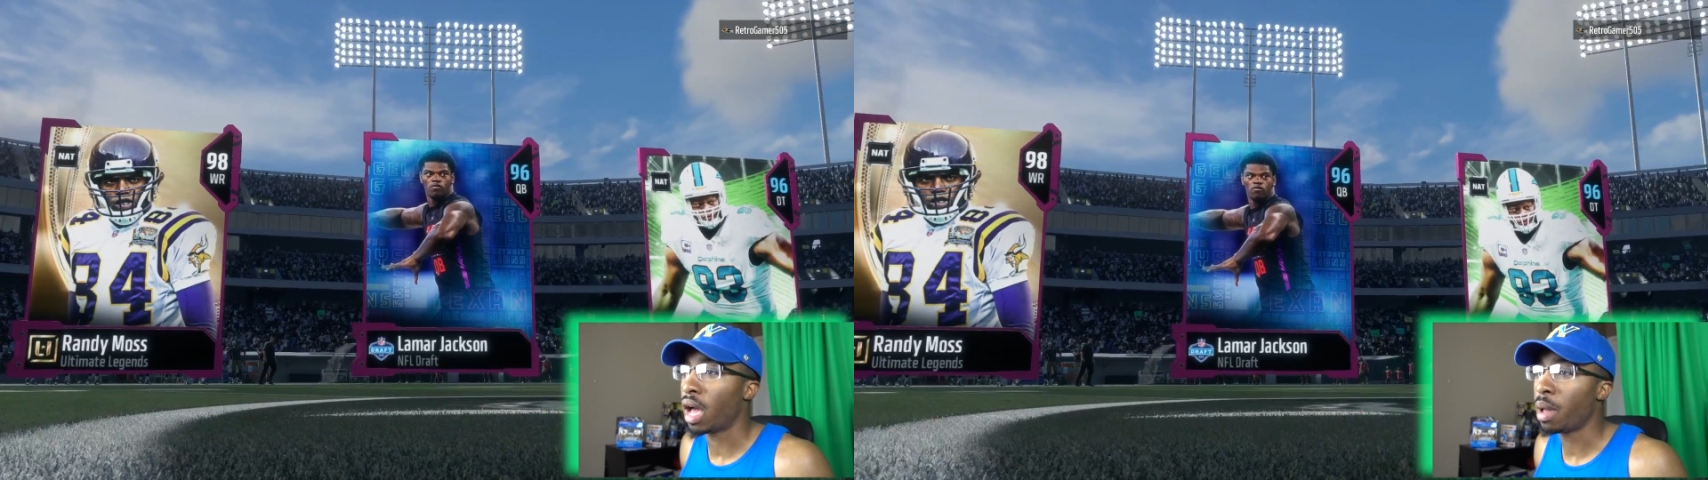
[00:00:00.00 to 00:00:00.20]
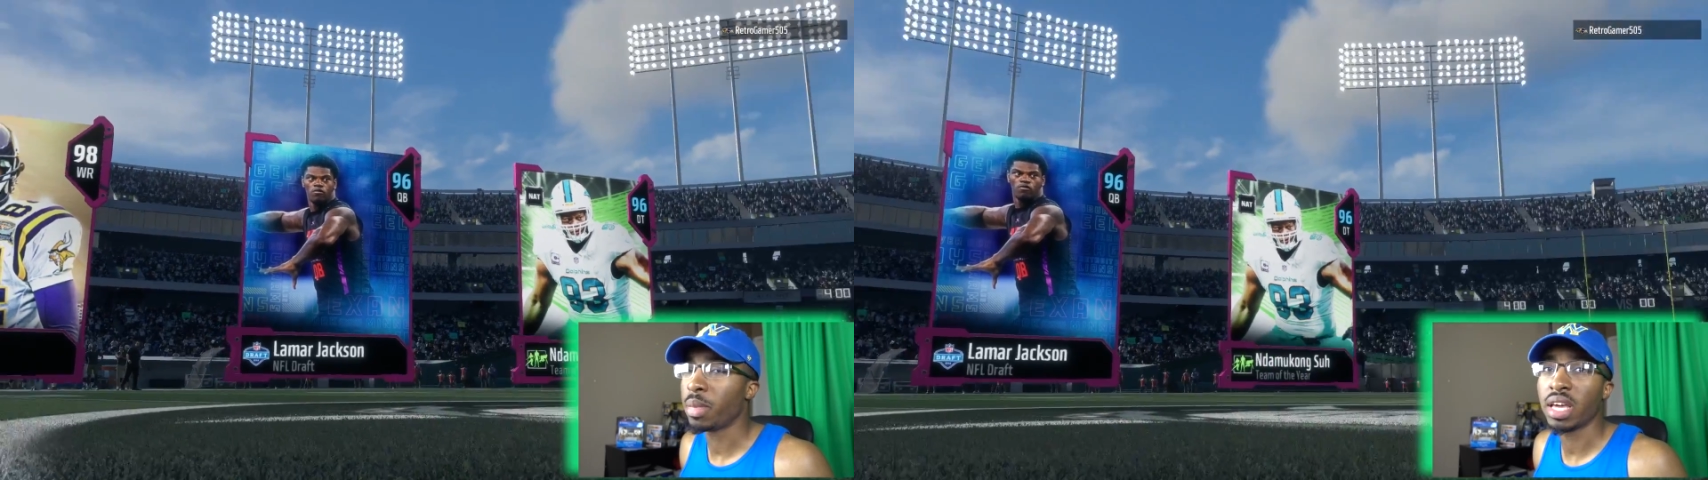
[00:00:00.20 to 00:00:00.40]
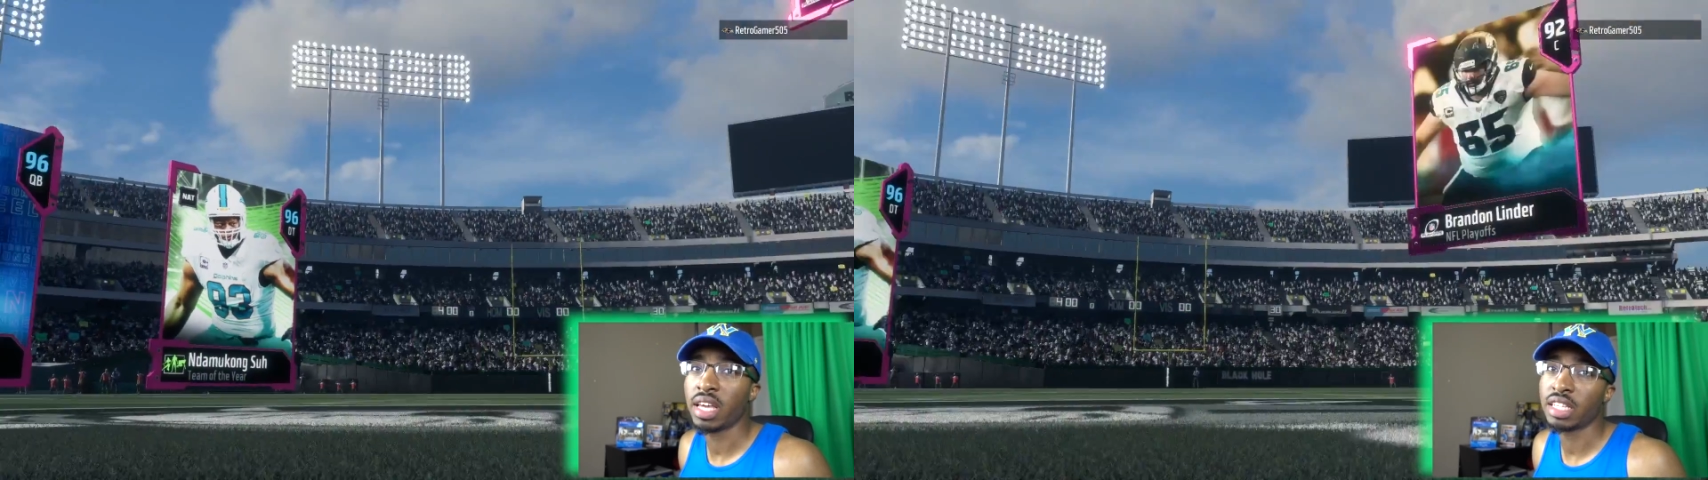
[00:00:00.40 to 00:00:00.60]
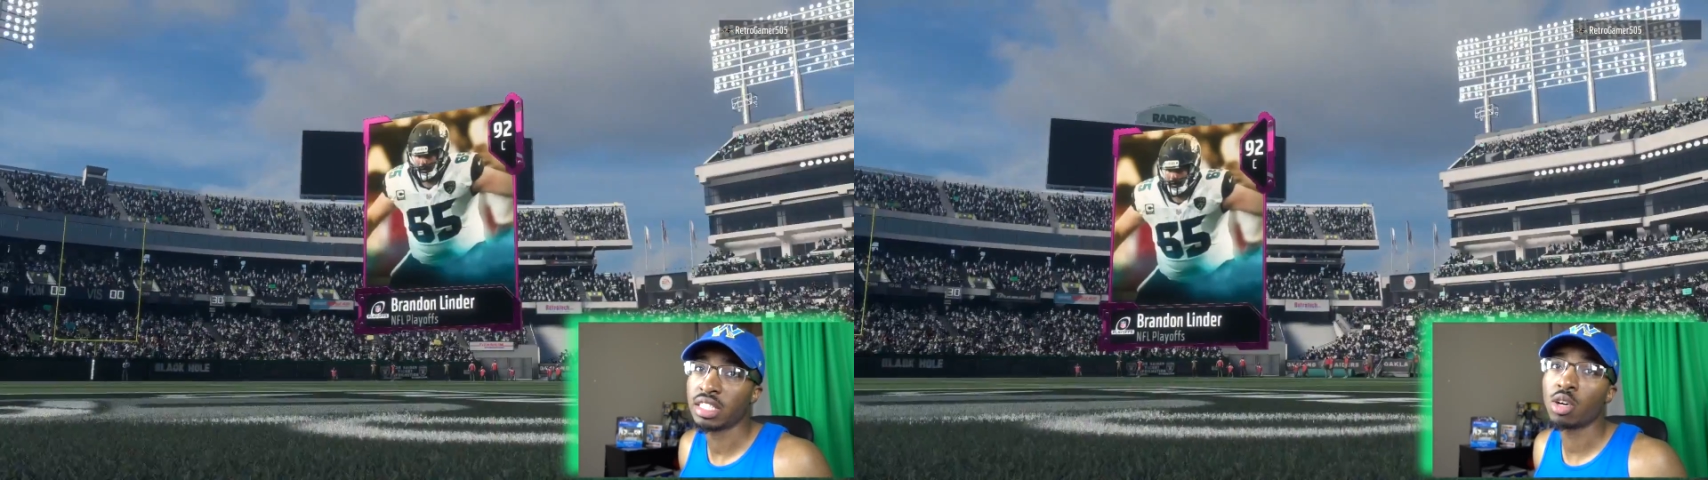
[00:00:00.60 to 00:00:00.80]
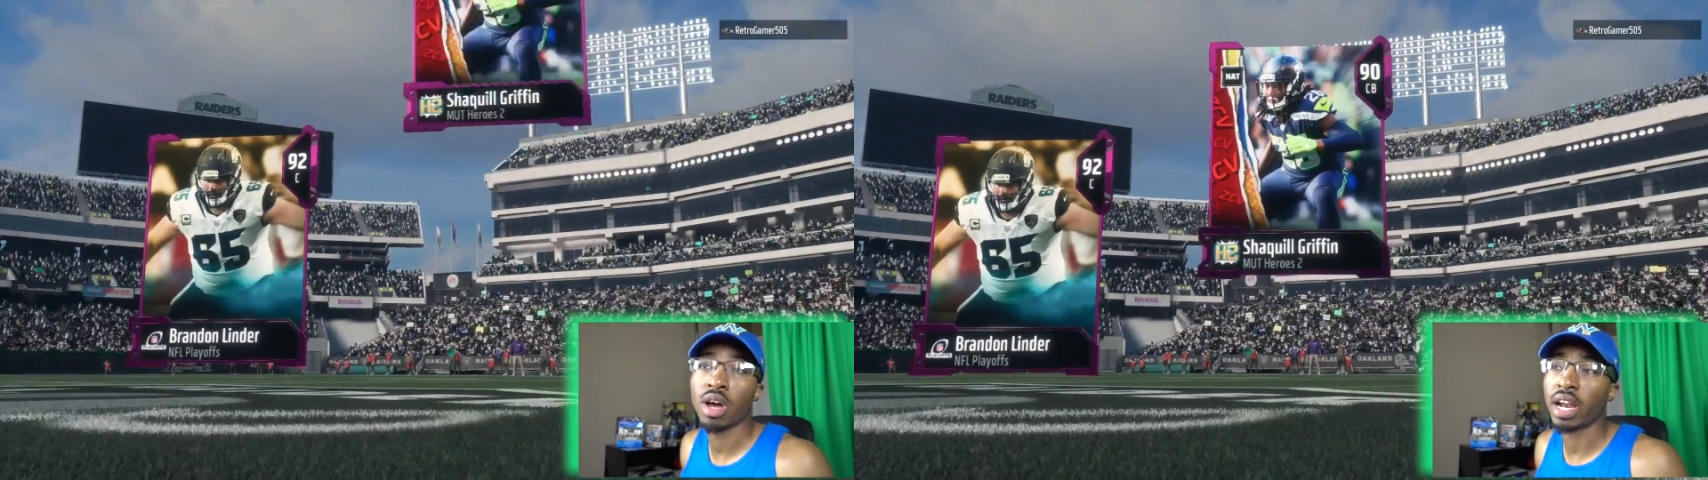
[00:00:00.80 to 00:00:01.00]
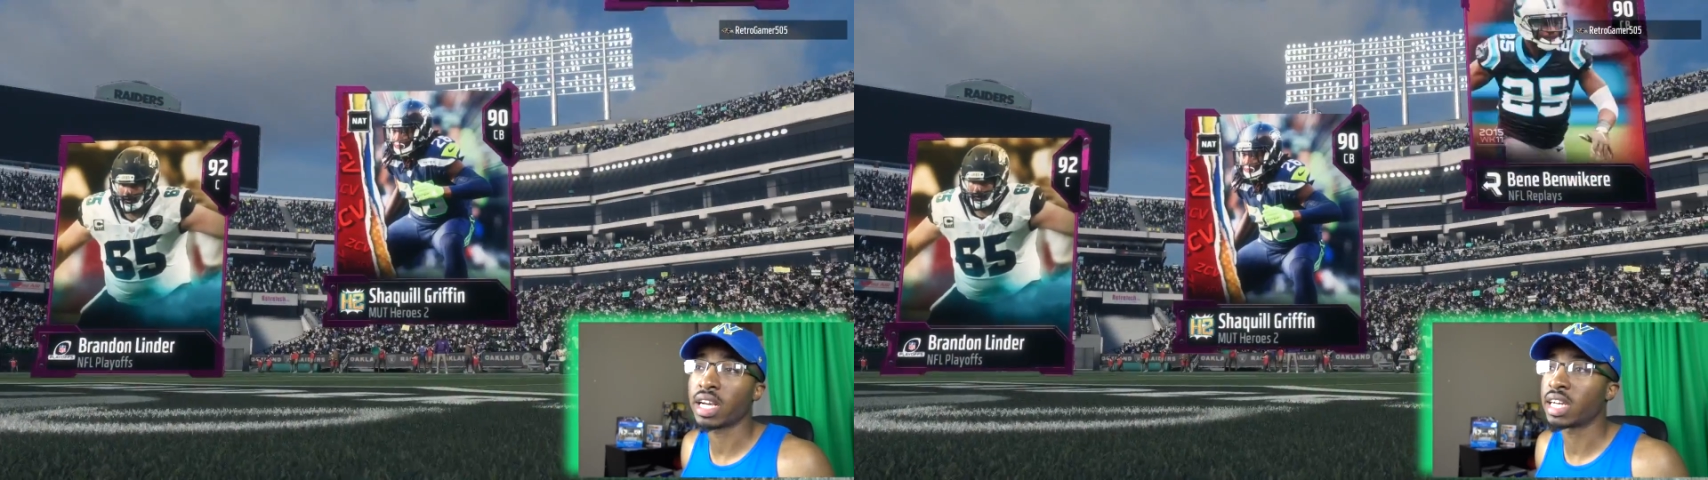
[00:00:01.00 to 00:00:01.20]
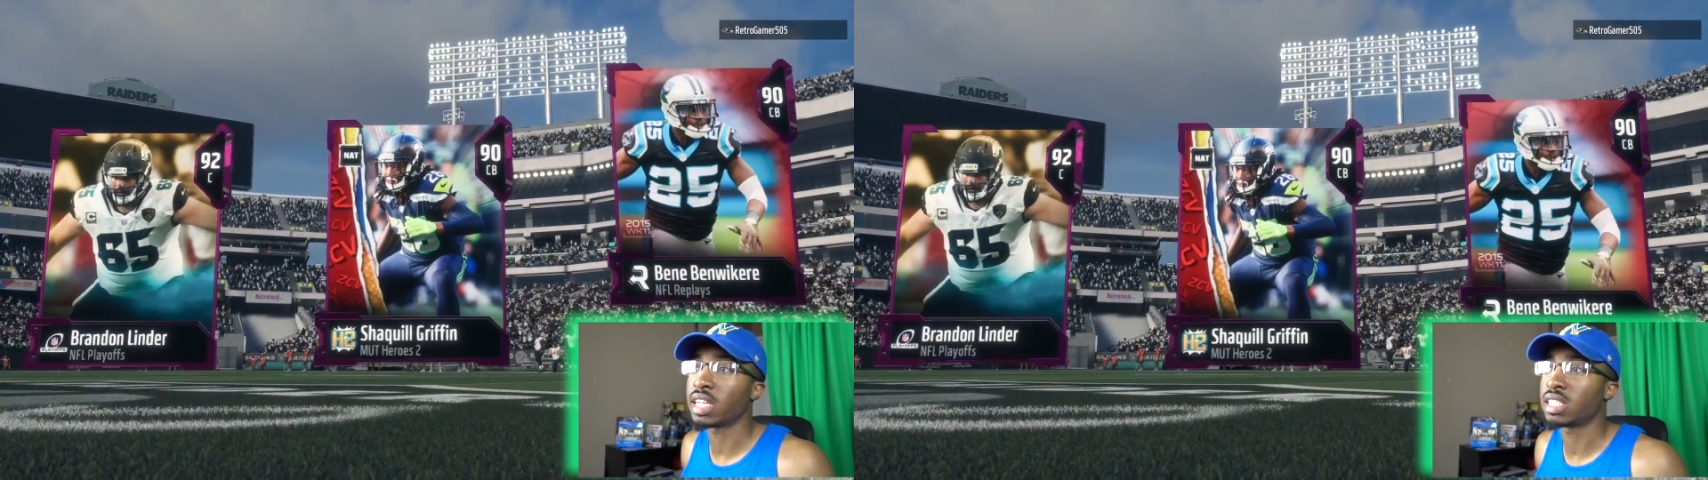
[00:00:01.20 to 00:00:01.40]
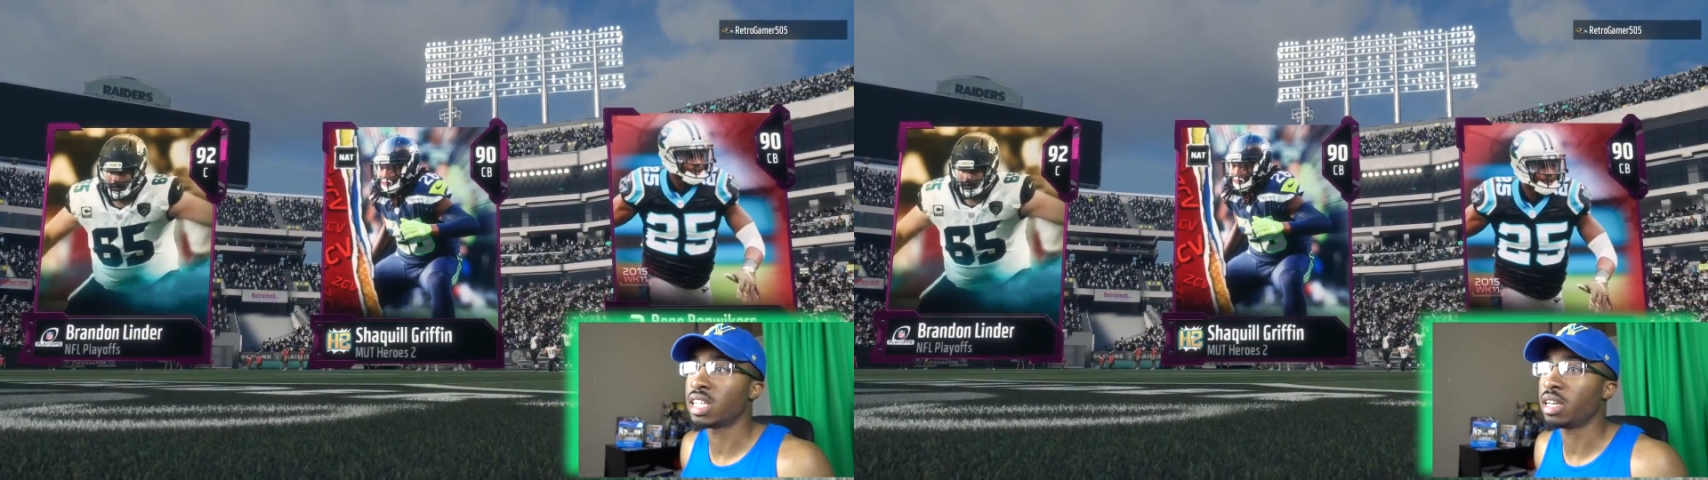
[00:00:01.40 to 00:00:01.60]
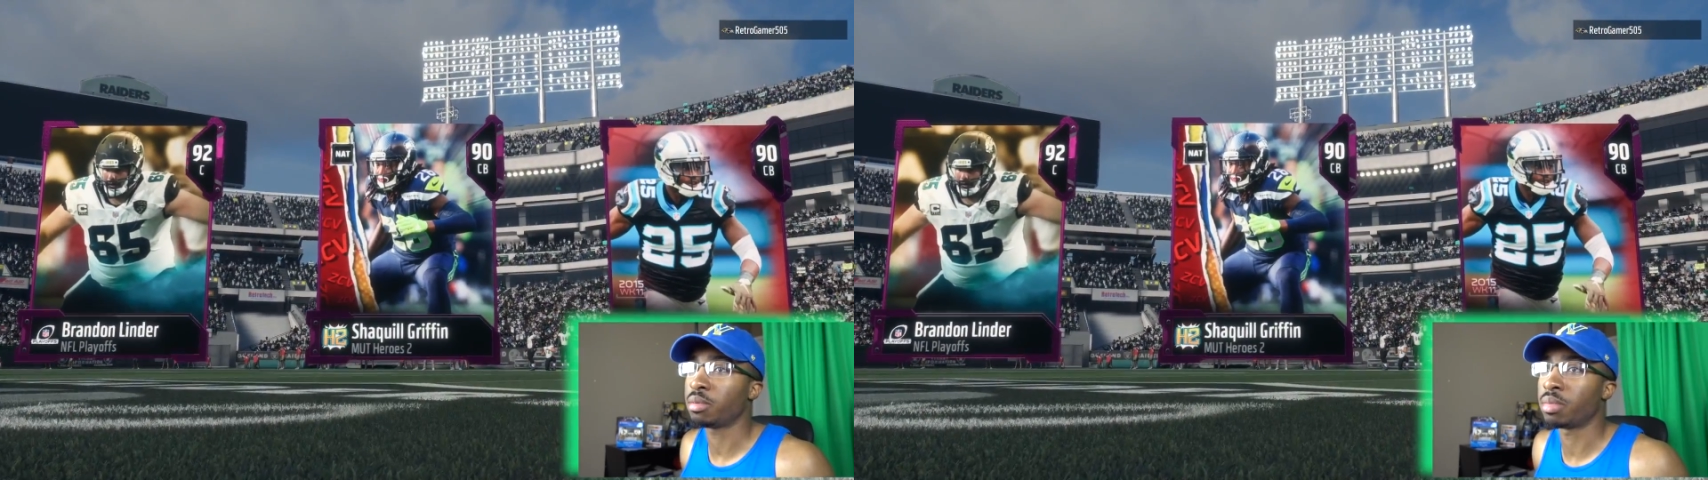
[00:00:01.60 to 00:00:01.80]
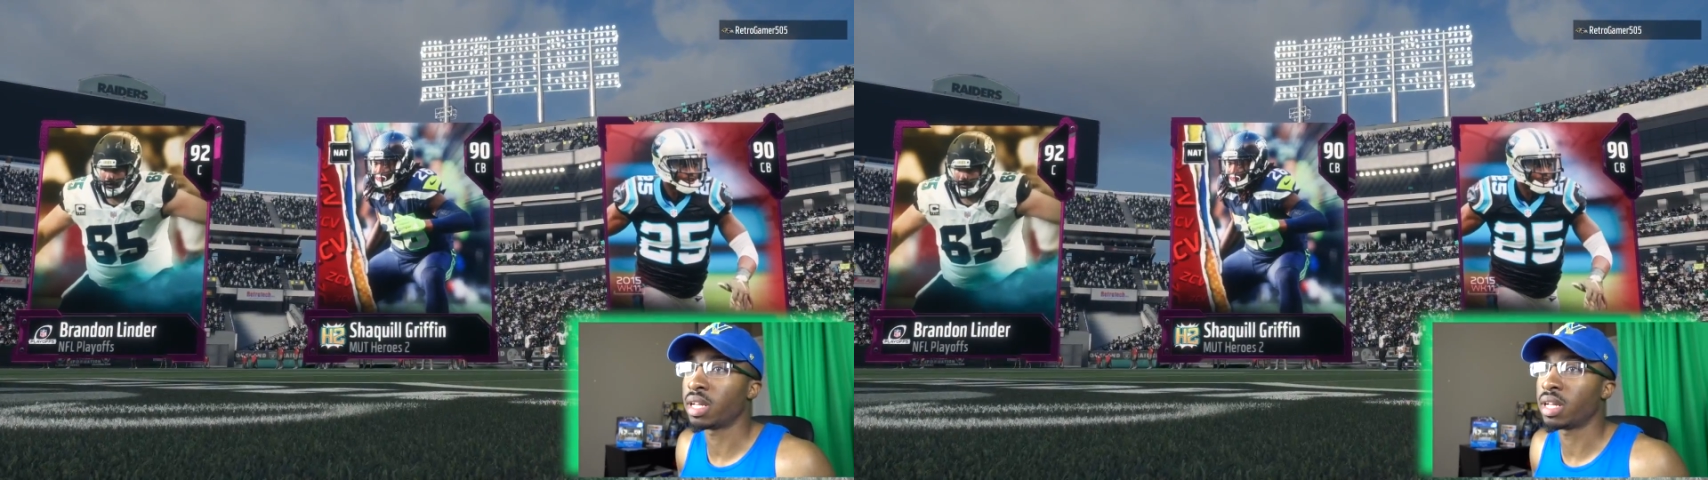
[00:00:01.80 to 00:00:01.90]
I mean, he still got a good team,